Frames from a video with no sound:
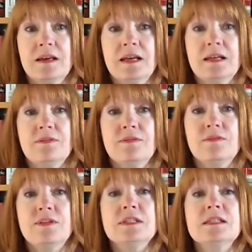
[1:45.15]
And if
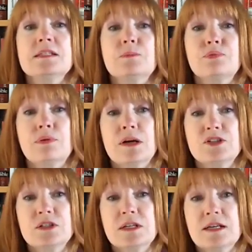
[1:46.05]
this is a
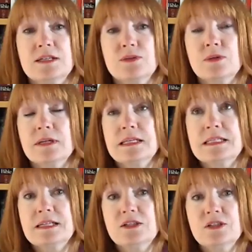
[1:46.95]
projectized
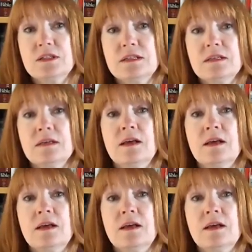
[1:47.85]
organization,